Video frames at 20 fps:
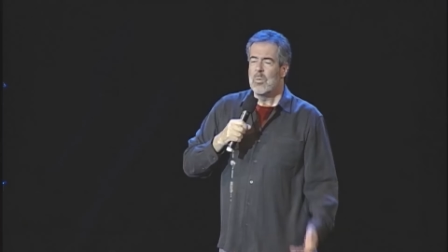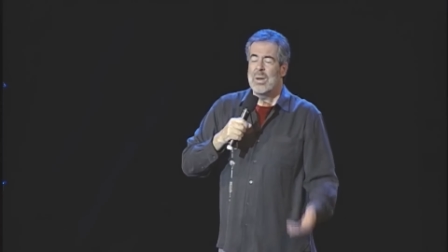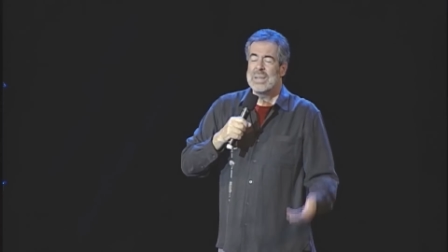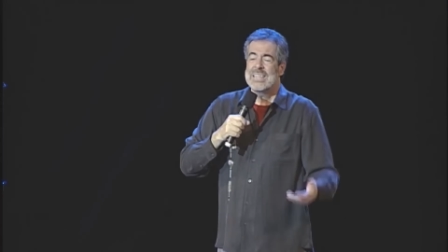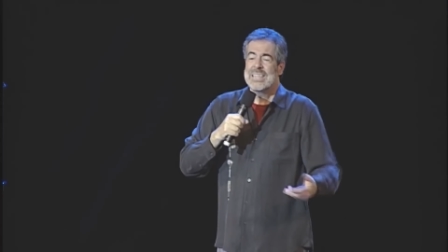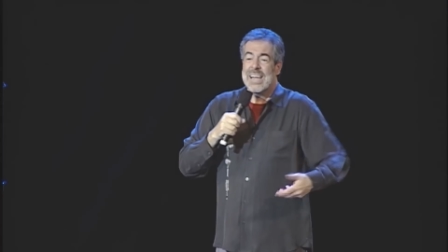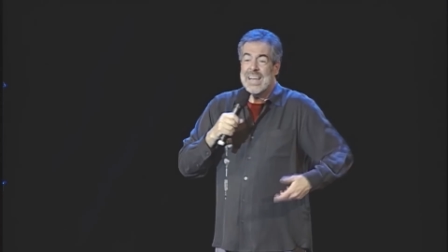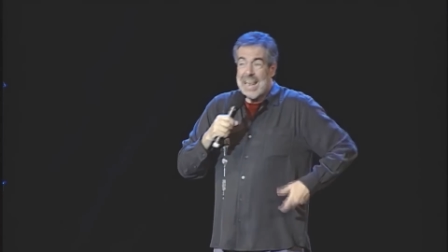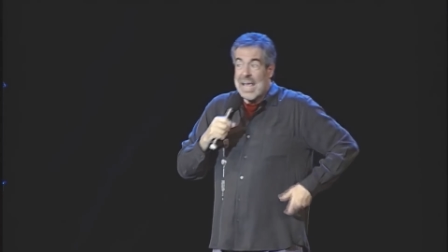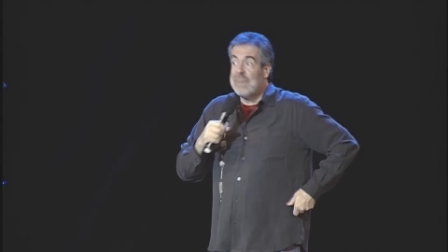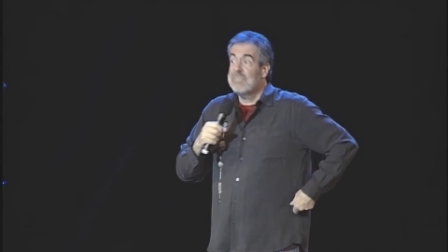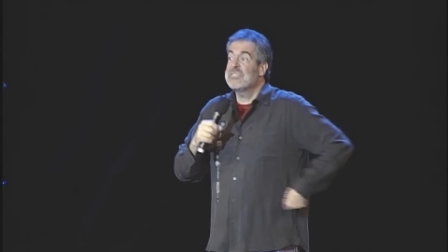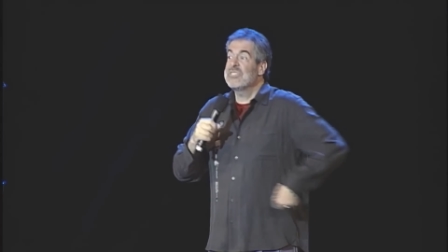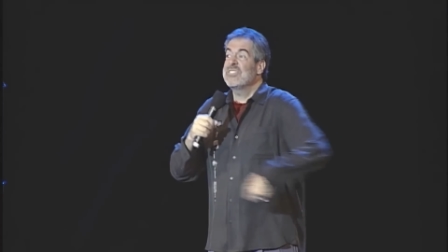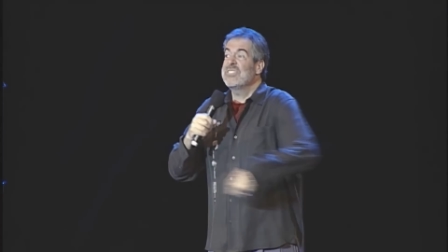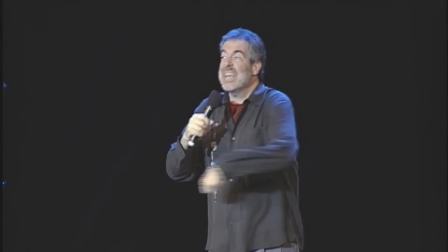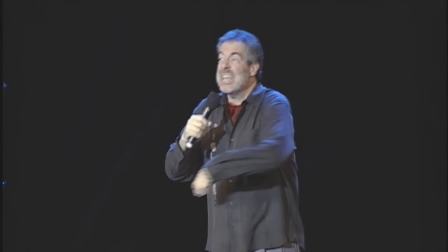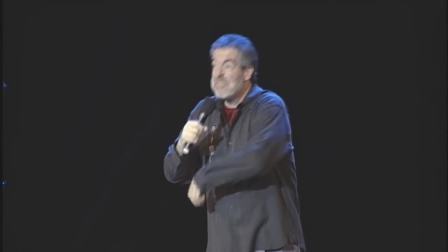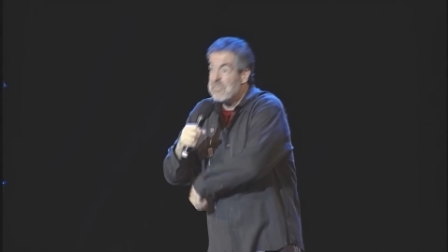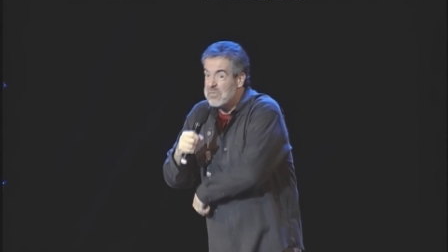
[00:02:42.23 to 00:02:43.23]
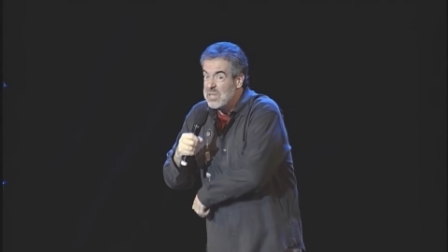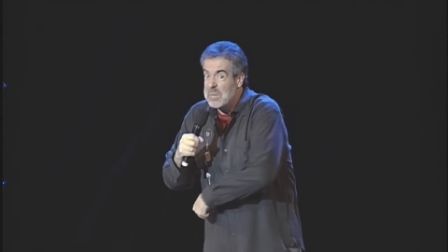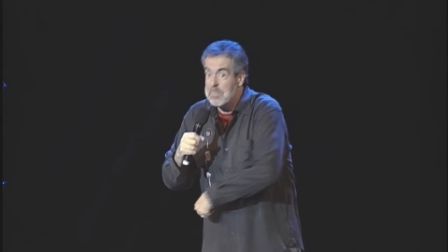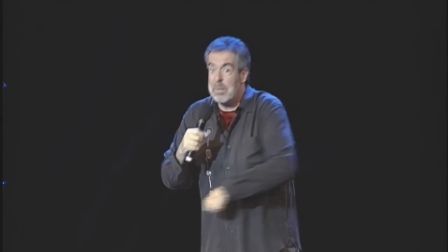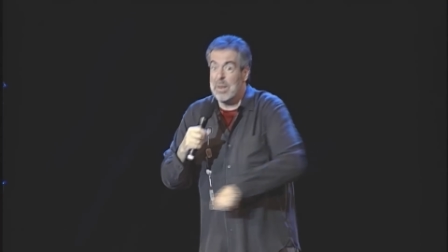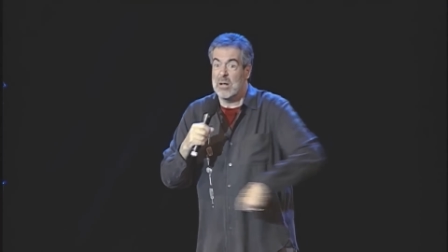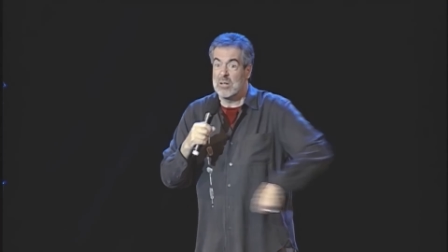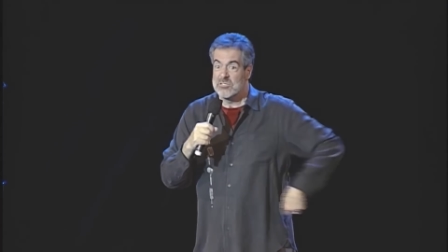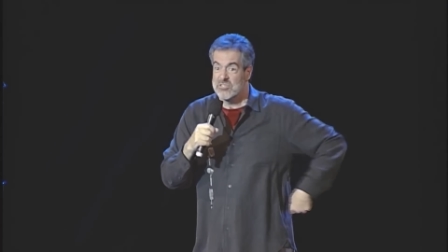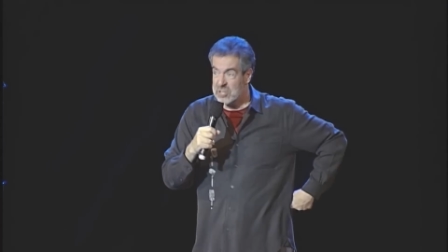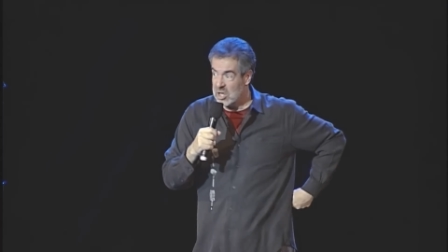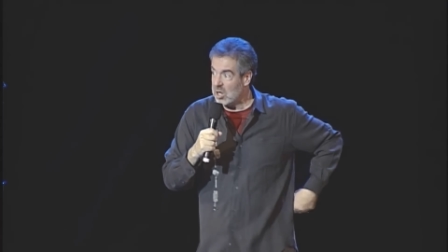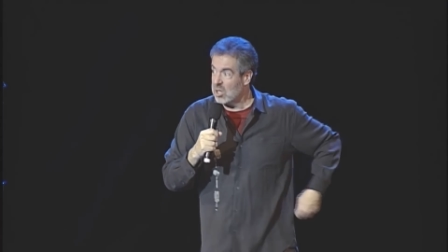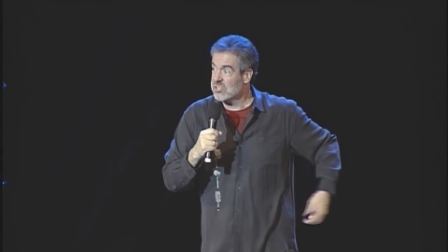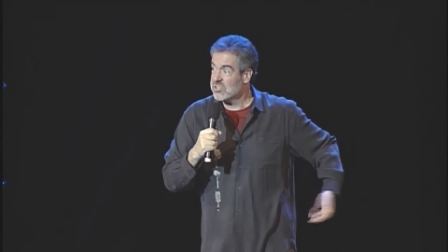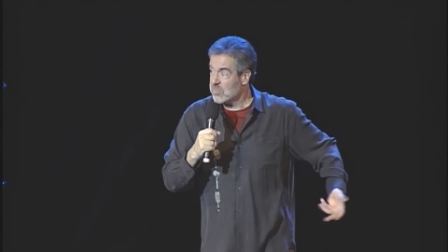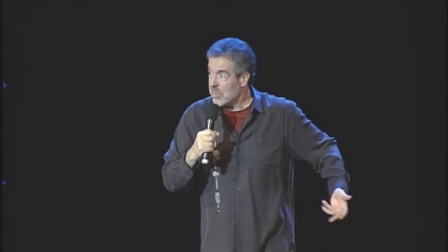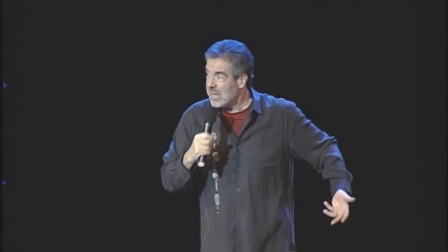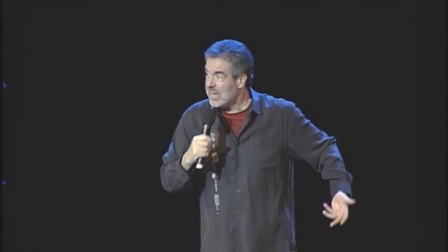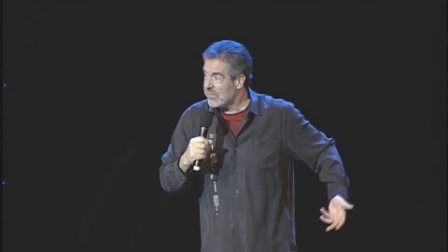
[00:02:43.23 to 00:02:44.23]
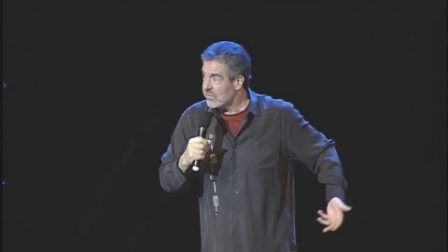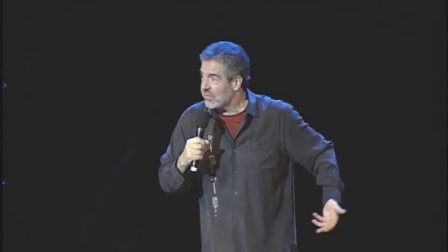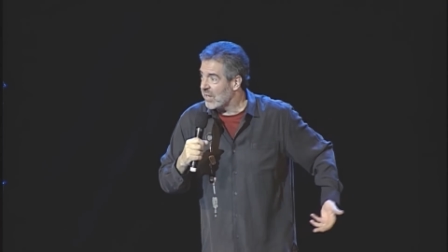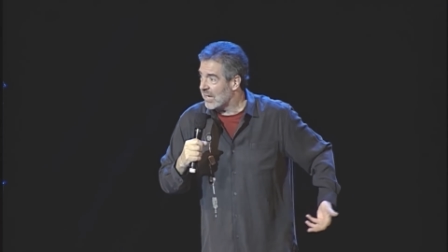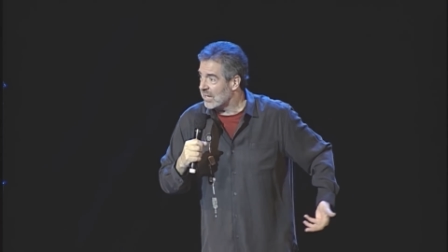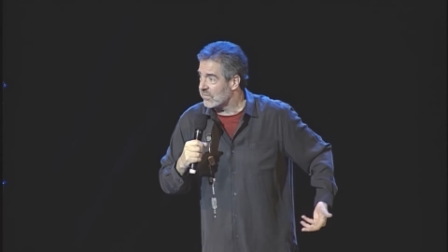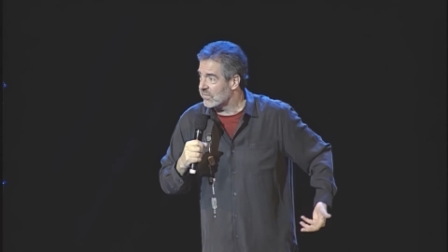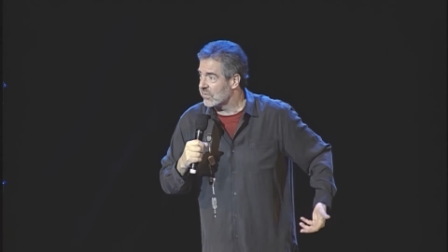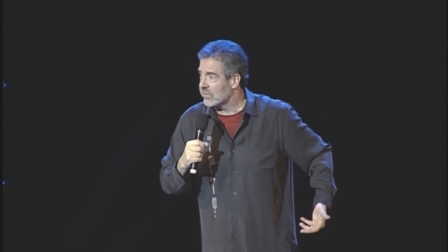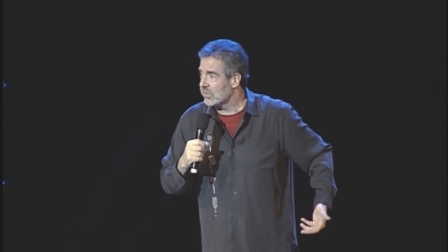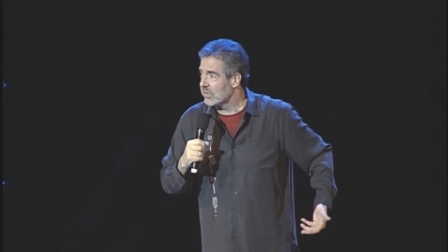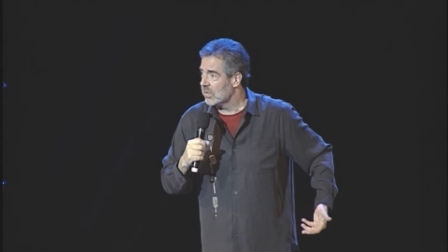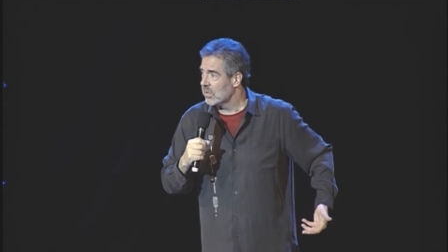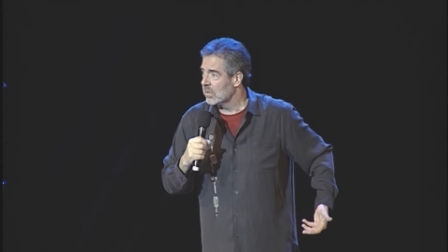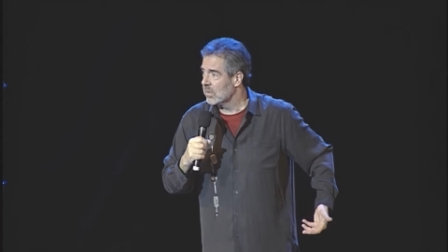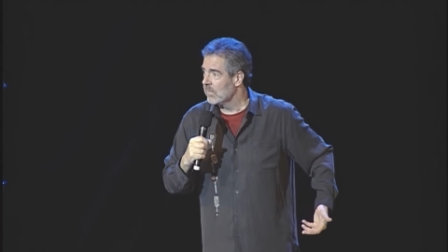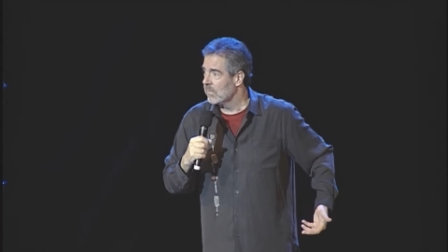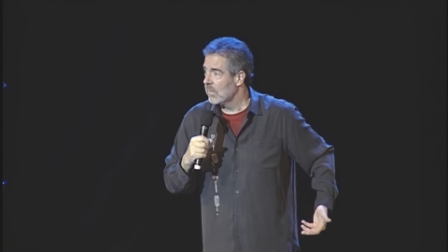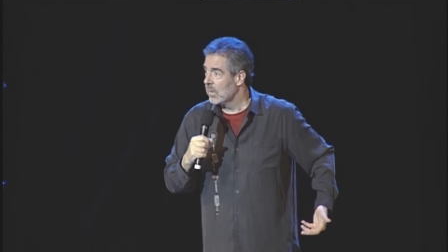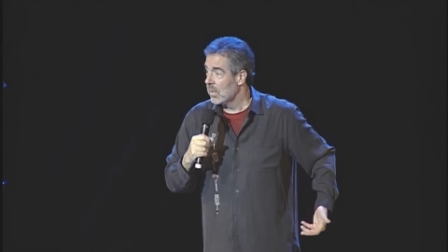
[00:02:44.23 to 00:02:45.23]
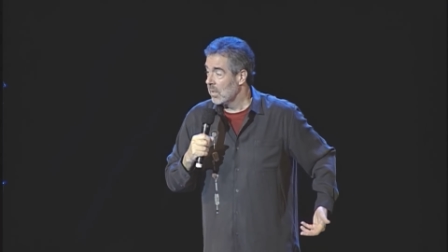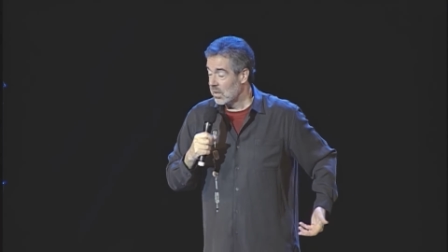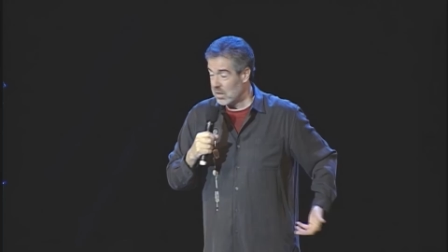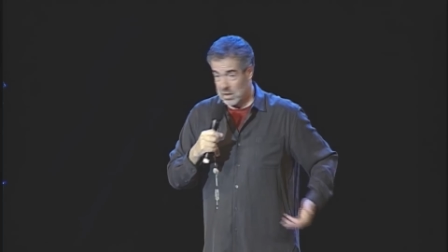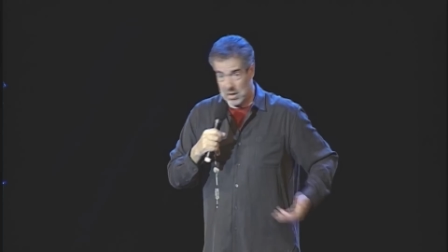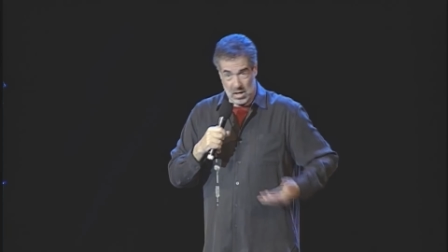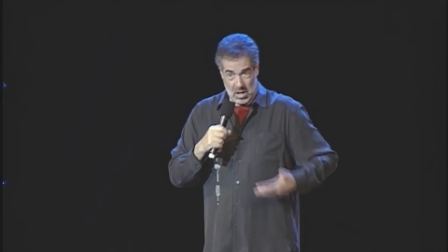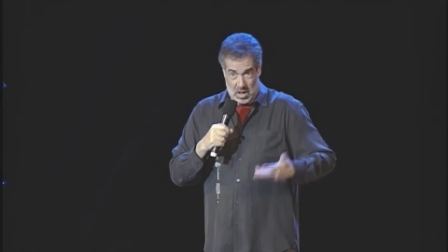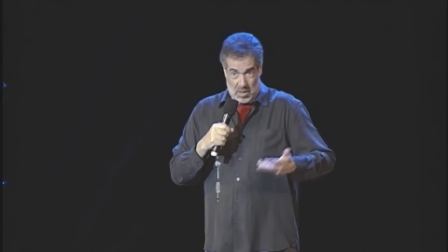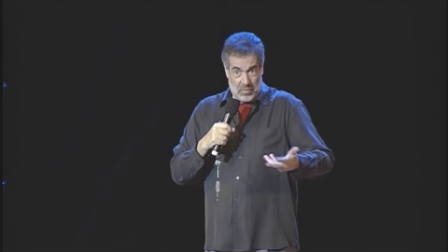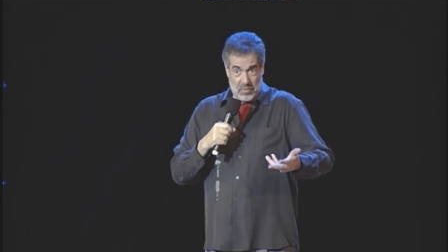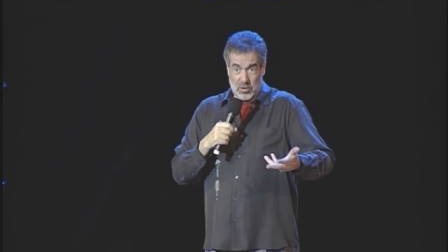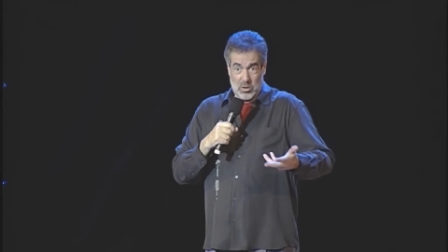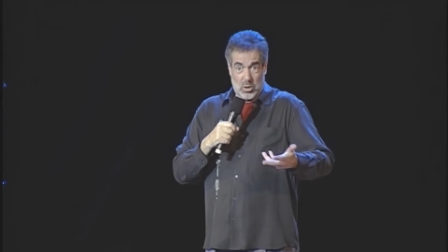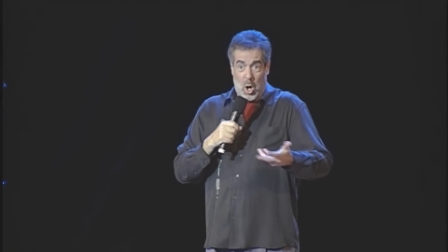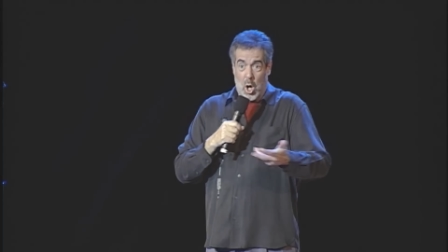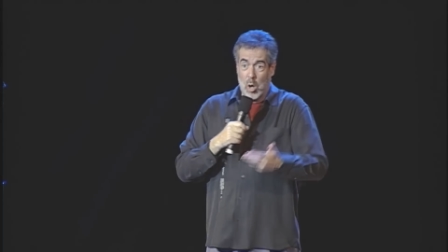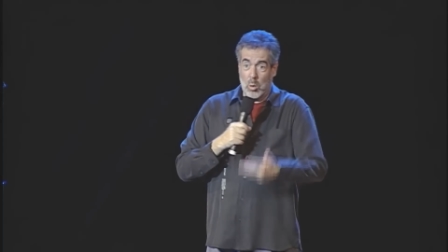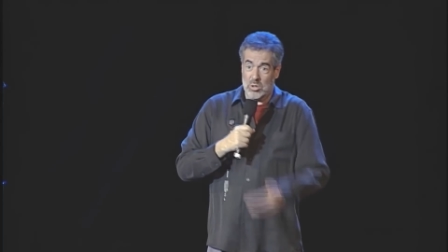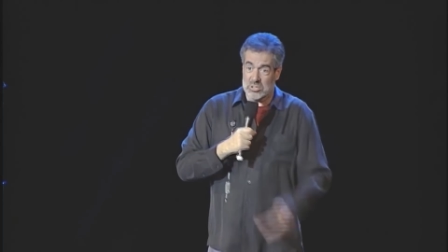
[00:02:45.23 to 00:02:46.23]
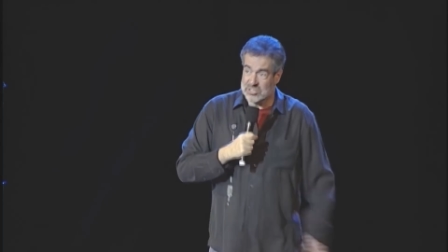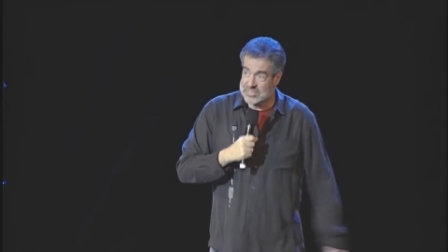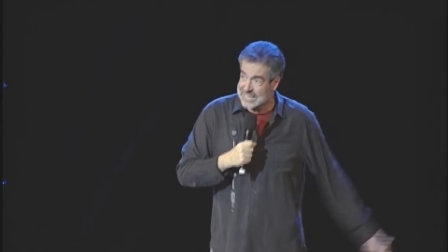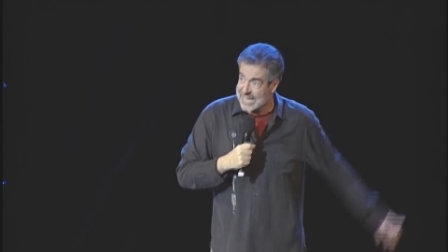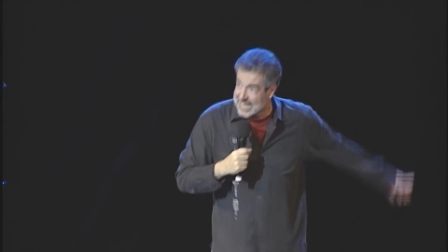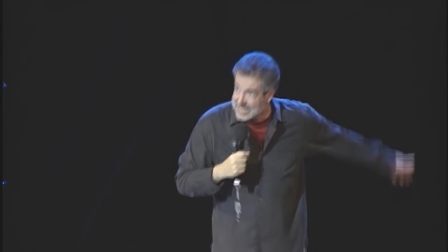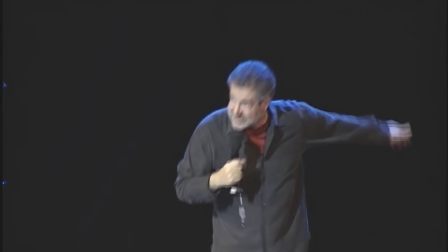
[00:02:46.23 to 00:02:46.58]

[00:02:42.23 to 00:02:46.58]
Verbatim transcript: We did not have safety belts on our swing sets. The goal was to get